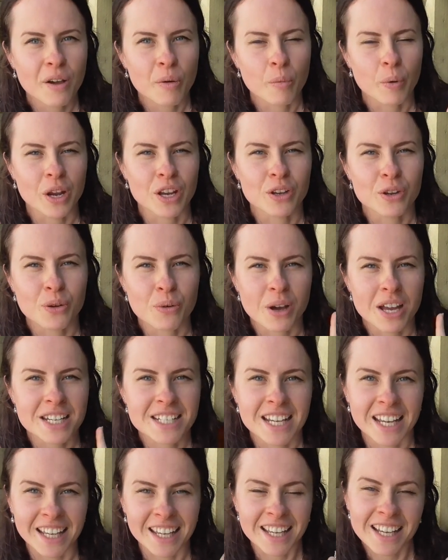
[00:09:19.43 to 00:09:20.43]
when you are
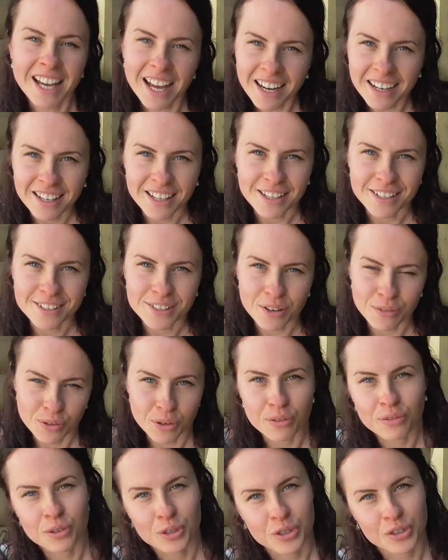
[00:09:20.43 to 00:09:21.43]
taking cuttings of
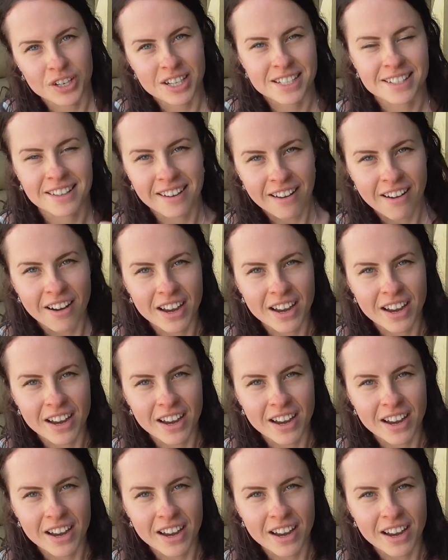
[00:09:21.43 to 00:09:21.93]
your fruit trees like